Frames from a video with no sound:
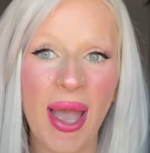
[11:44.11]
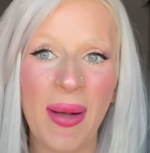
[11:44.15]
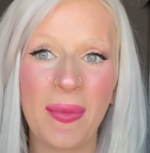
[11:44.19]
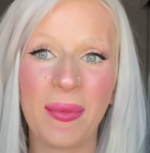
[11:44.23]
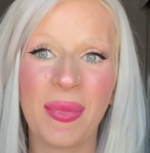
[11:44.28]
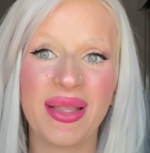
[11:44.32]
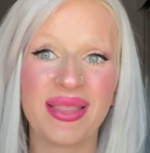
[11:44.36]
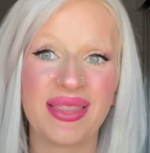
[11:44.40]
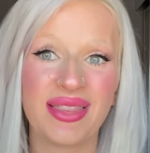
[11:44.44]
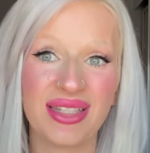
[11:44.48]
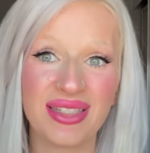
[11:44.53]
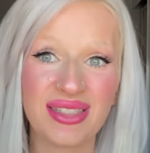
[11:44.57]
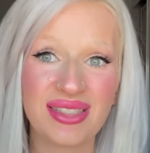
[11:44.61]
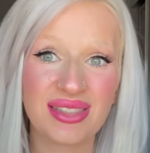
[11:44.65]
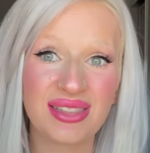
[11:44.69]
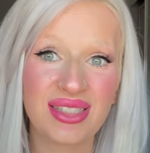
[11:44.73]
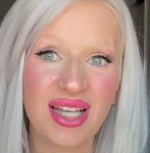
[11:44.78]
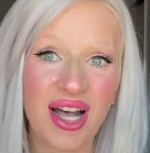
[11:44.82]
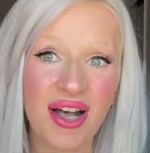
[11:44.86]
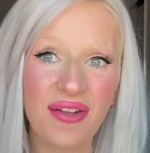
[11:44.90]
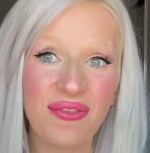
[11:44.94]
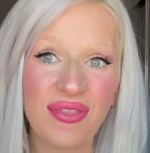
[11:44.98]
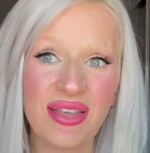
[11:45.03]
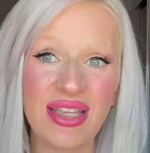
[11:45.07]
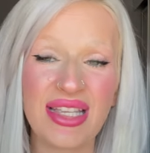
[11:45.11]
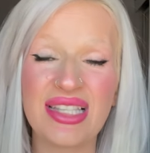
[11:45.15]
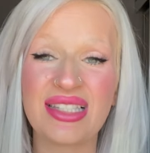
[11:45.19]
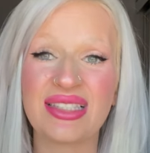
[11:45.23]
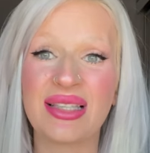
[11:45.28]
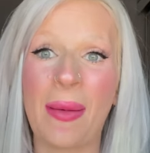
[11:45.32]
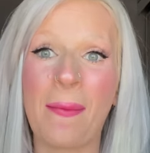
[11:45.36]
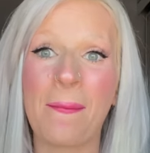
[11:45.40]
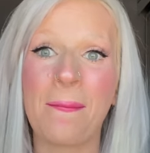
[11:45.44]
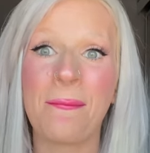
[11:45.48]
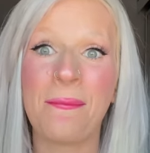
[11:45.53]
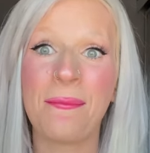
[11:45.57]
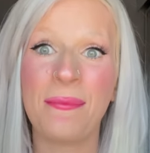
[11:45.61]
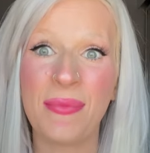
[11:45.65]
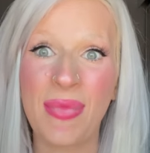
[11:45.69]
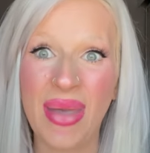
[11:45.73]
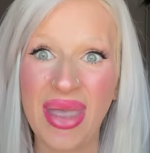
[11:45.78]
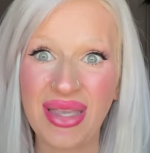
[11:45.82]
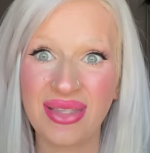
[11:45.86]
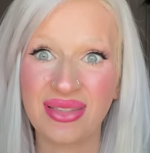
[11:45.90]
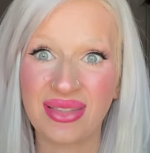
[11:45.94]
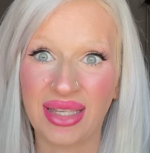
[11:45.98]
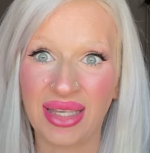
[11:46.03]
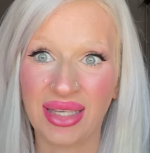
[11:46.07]
But this stuff is
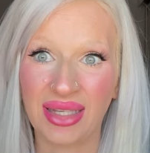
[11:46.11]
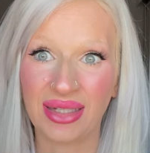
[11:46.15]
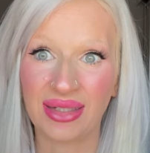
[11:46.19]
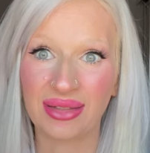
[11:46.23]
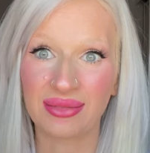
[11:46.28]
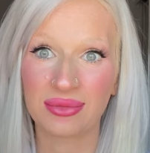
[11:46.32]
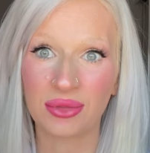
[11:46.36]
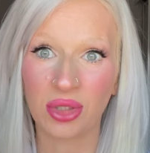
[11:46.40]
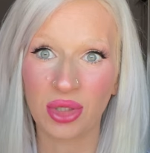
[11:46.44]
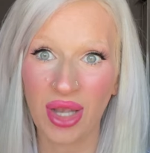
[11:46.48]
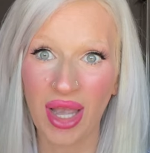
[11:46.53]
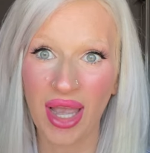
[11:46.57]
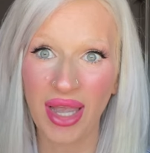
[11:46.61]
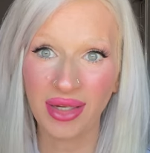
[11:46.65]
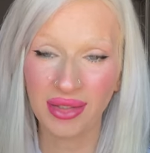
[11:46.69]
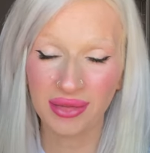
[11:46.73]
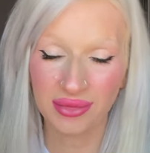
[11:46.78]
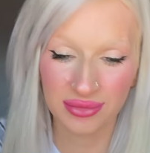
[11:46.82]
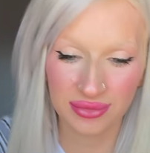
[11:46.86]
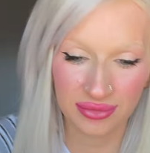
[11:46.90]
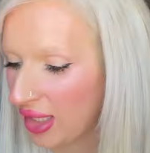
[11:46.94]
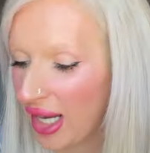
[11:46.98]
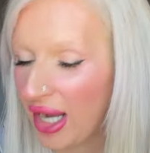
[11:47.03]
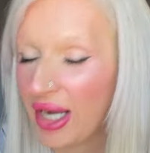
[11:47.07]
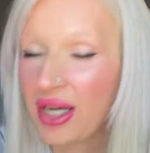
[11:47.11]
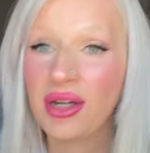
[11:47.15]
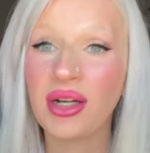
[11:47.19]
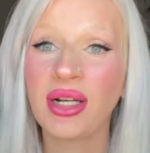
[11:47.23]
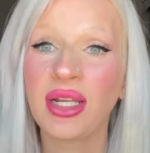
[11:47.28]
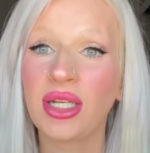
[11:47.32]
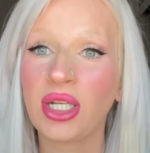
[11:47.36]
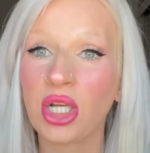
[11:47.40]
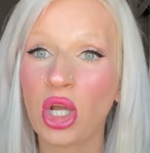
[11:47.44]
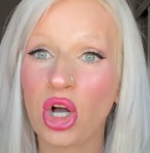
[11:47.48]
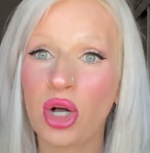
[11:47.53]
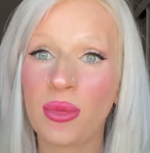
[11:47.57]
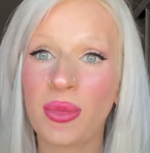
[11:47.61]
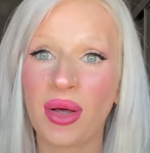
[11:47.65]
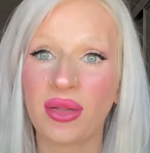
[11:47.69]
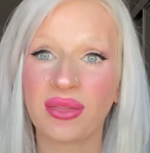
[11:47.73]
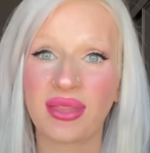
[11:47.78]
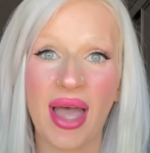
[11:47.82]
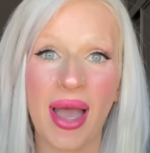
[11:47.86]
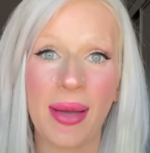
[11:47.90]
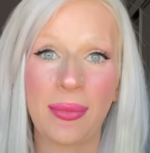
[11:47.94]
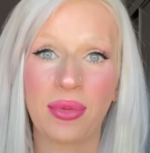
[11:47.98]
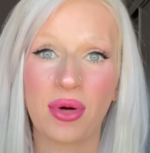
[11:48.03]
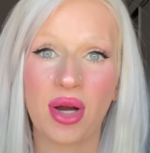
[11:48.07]
amazing, okay? I already know about
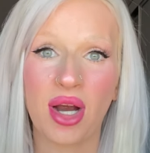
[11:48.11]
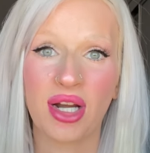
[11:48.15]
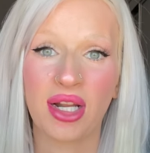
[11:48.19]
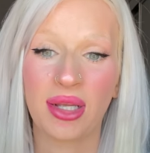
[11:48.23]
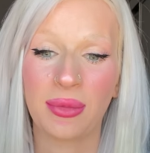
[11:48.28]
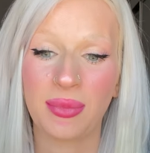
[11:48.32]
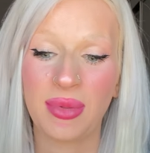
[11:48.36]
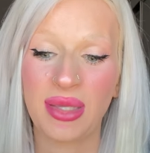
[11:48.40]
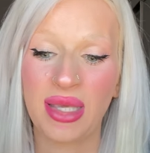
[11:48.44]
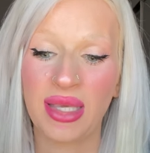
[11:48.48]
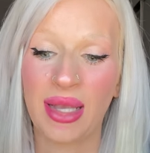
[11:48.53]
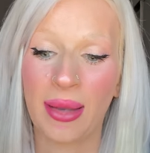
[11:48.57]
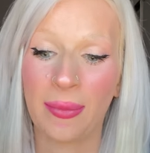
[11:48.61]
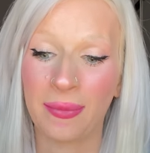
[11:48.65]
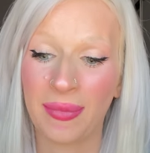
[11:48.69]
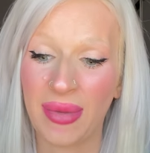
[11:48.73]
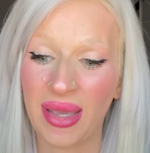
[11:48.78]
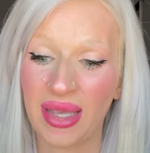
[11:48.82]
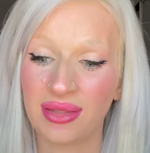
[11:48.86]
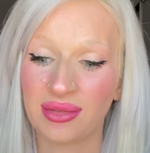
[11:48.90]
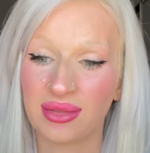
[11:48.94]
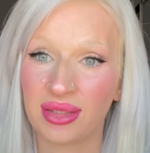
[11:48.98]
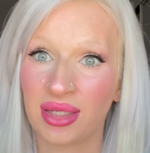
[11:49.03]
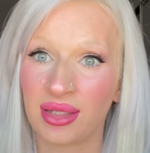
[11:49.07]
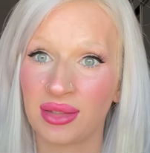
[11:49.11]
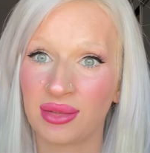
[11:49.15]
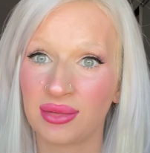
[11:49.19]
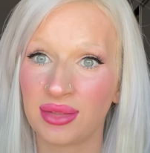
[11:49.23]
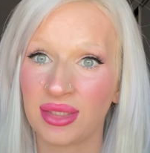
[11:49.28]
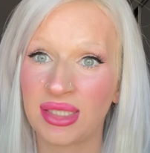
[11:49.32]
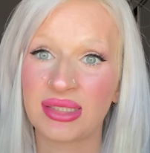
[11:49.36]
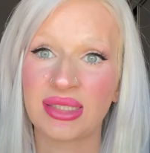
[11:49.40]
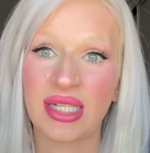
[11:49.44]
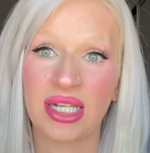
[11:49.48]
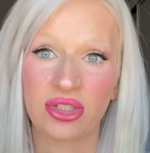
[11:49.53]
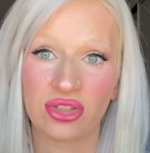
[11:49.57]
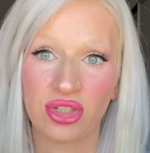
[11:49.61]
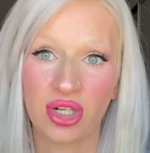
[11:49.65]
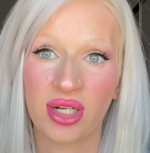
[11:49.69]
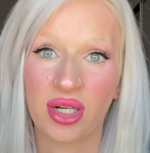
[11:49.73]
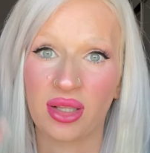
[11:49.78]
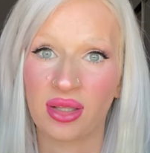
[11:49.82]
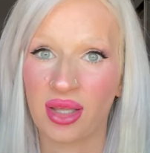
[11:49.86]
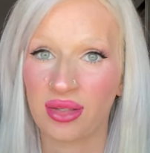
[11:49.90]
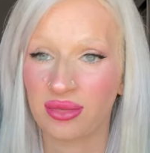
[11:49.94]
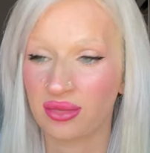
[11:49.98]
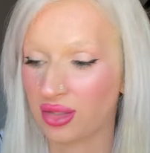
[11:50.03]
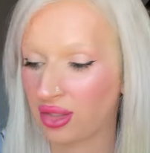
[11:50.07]
that product being amazing because I tried it
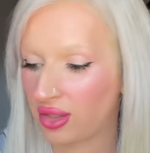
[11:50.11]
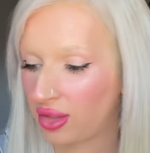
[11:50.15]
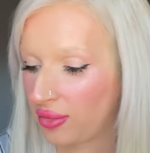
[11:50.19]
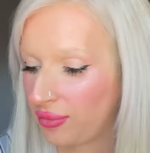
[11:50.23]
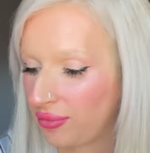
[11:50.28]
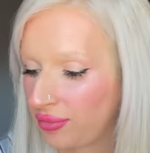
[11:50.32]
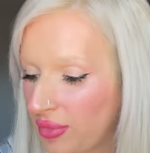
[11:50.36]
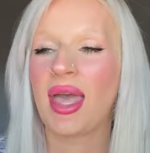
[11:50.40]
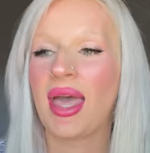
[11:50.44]
last year.